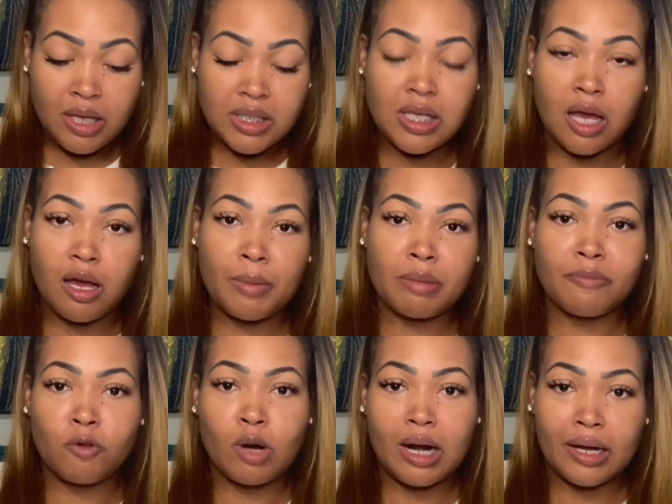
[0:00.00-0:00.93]
So, I mean,
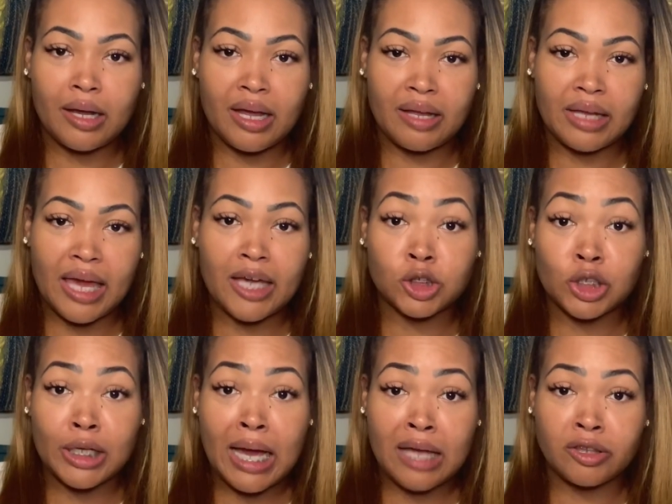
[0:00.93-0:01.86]
before I
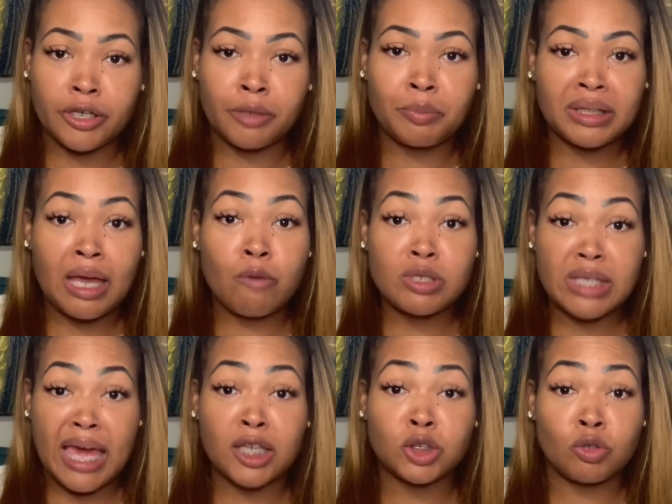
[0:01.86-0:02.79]
actually got there, but that
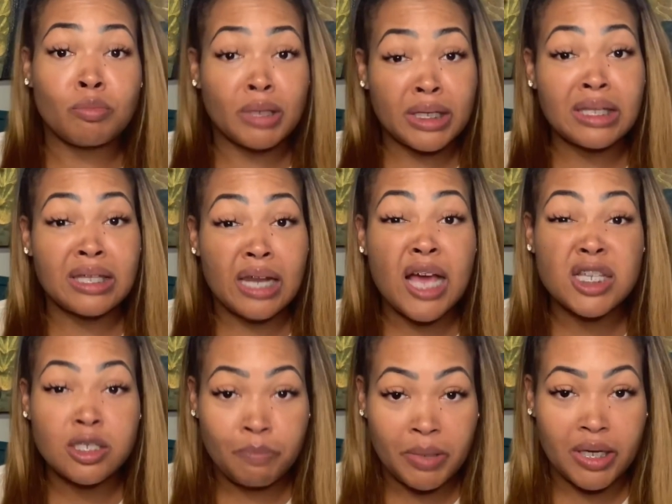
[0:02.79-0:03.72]
was actual money that I
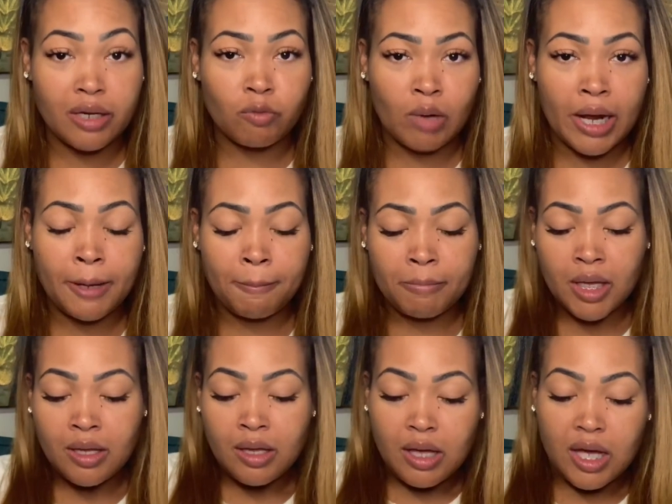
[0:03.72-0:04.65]
spent, right?
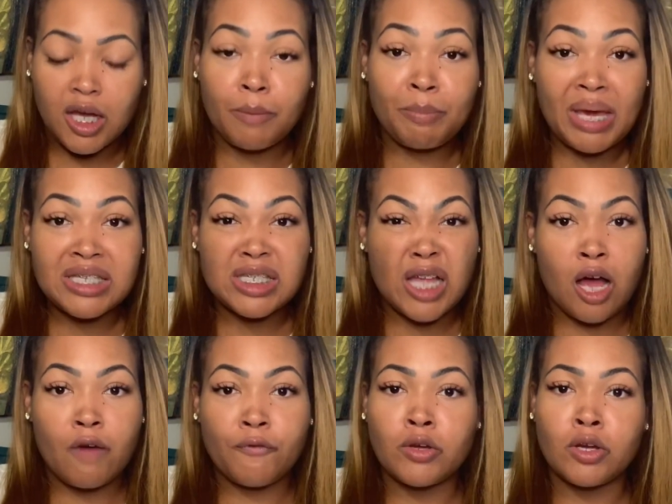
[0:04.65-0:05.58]
Based
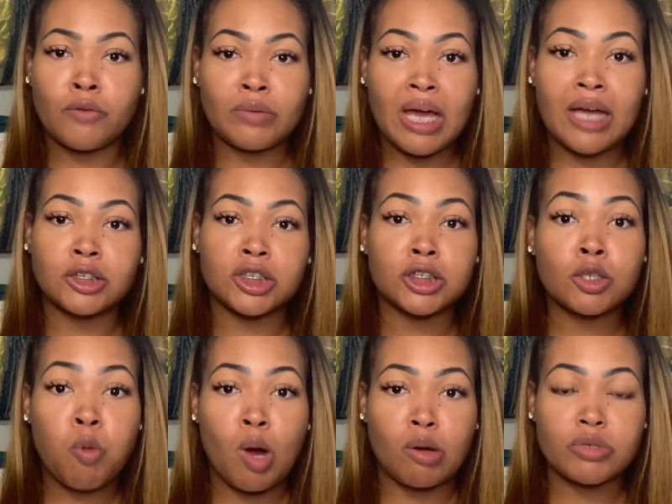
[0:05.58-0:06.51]
off of not
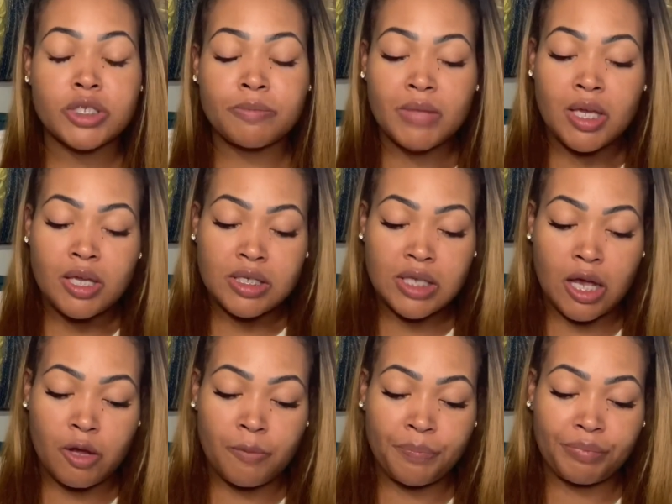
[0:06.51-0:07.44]
just quotes.
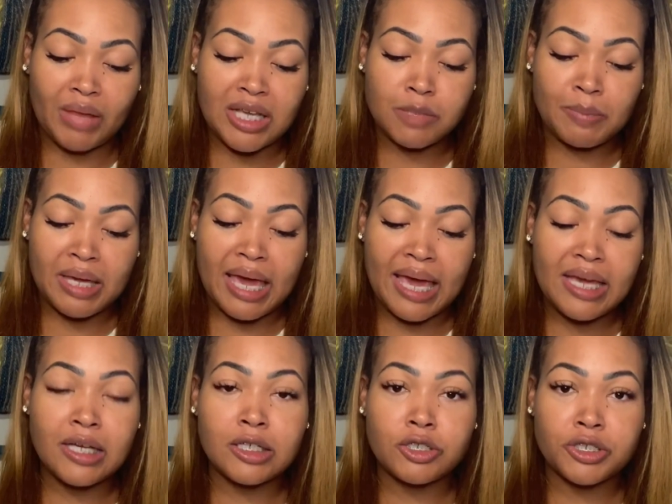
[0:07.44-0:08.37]
So I spent
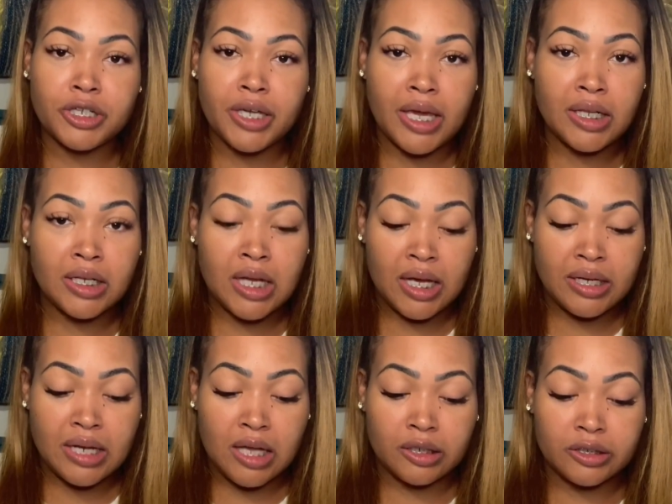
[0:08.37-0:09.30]

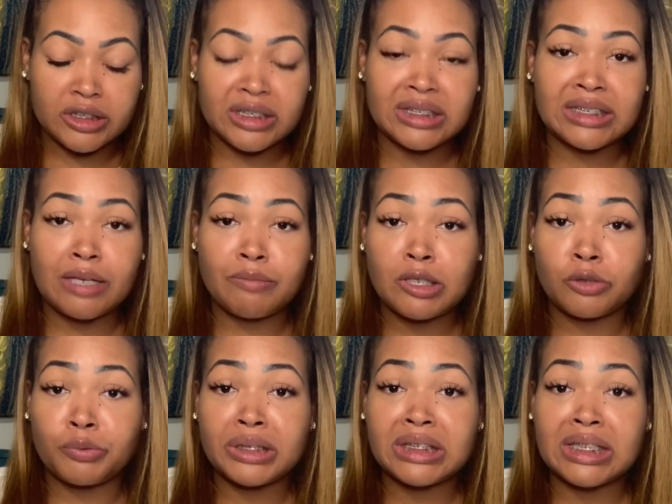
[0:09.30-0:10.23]

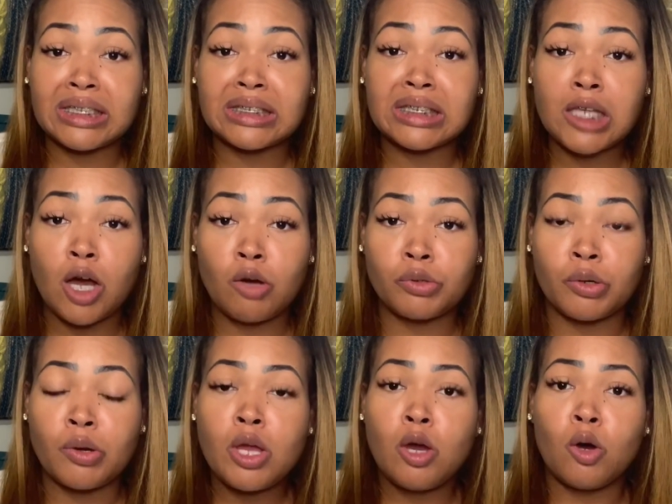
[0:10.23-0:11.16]
$889.73
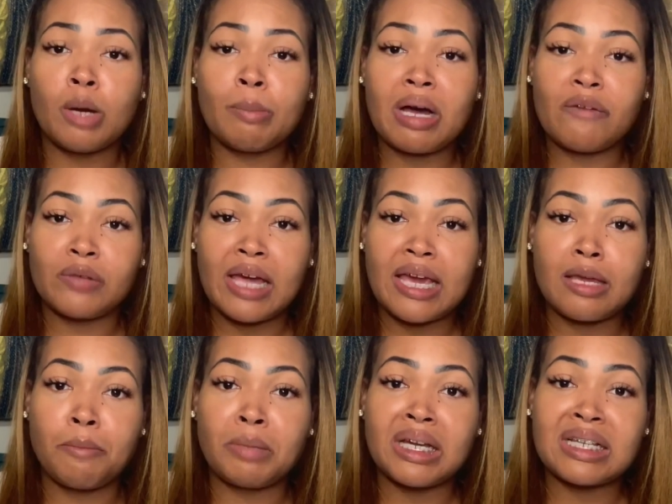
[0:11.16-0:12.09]
total on my
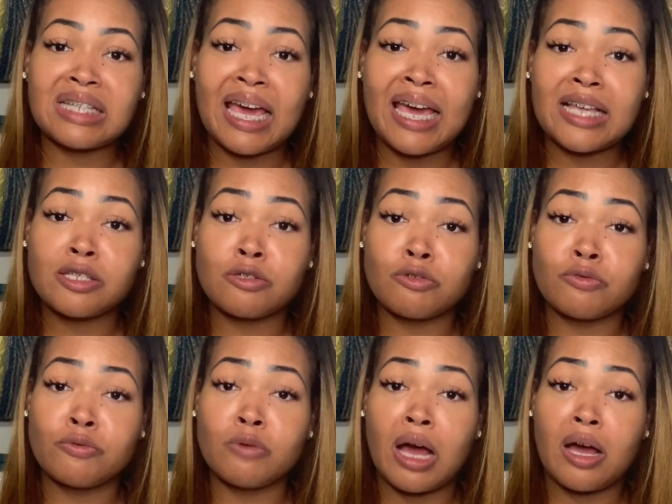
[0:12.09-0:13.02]
flight because I had
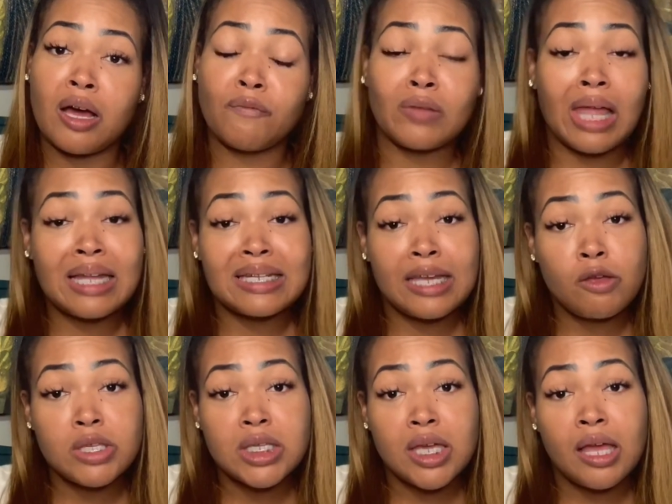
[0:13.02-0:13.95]
to fly
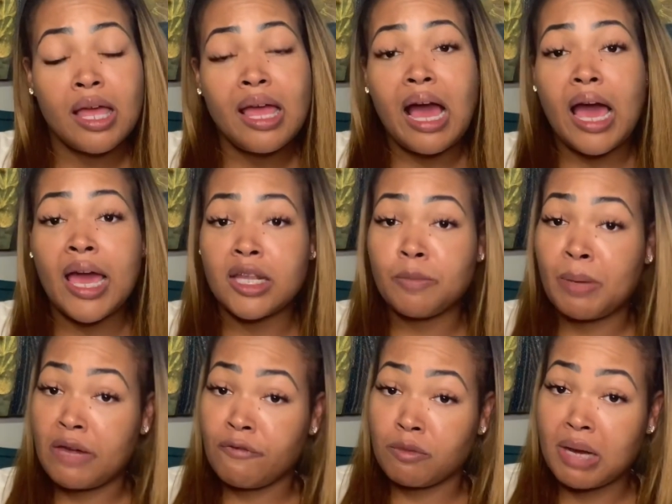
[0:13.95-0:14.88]
Delta. I had to
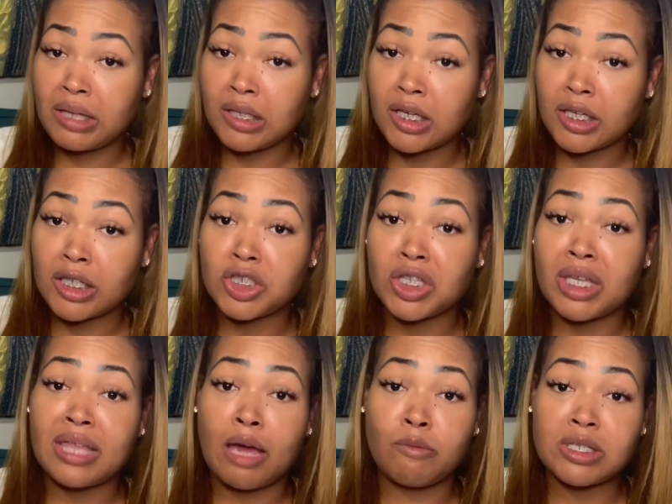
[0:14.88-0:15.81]
pay for my luggage,
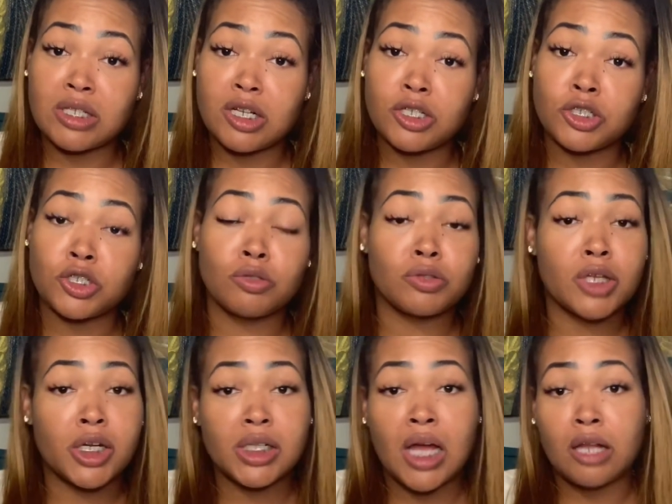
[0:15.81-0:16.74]
and that was an additional
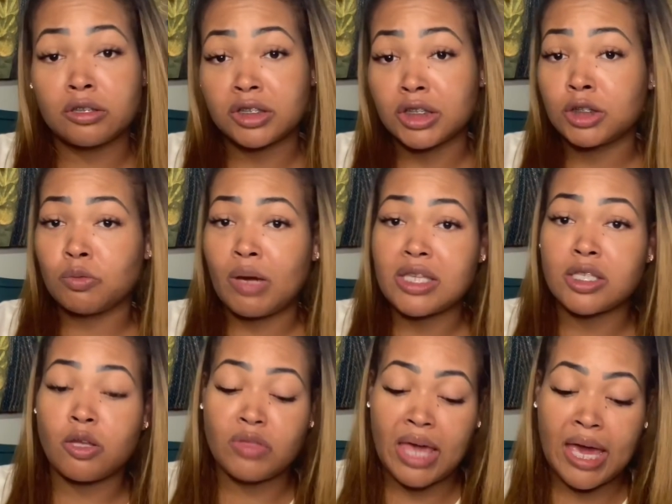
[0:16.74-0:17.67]
$30 each way.
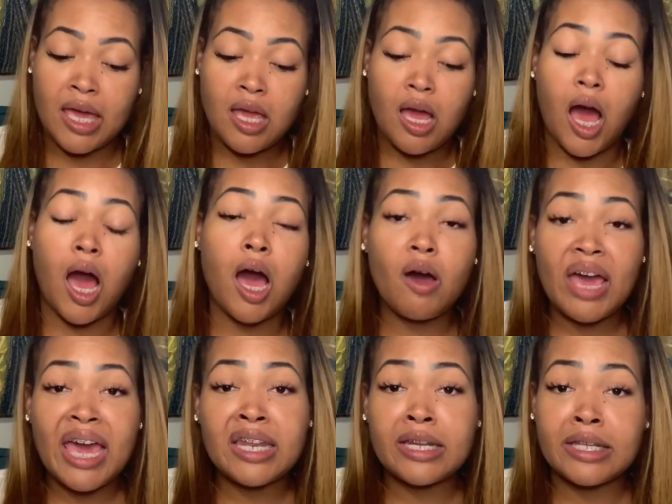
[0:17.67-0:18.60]
So that all
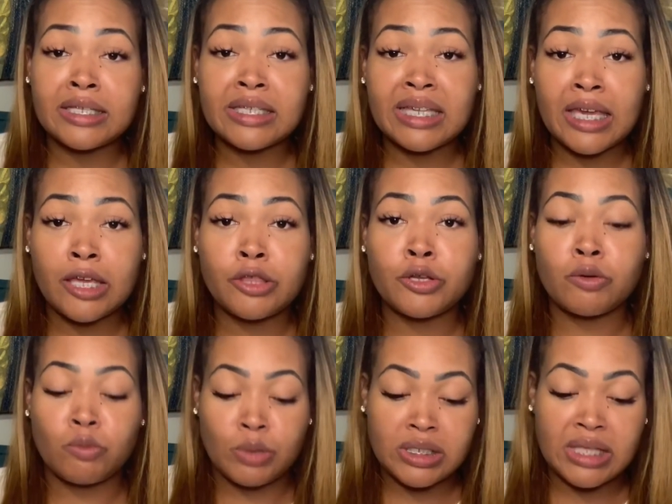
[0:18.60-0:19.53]
added in
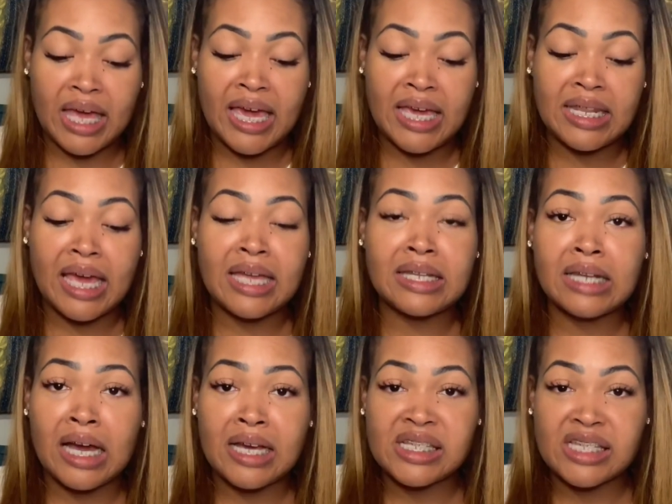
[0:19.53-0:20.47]
together was the
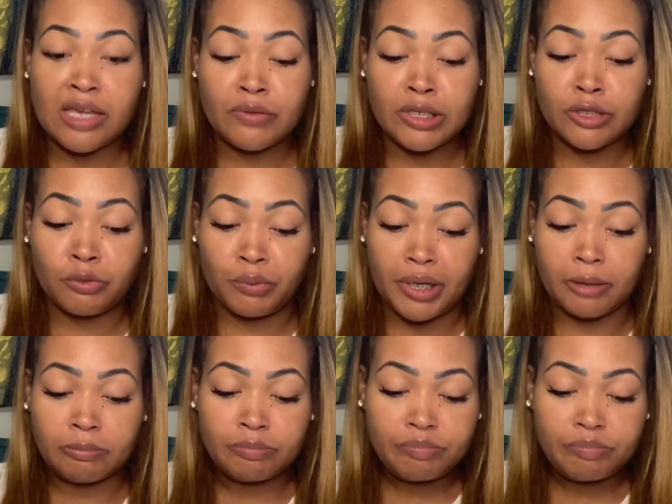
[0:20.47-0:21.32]
$889.73.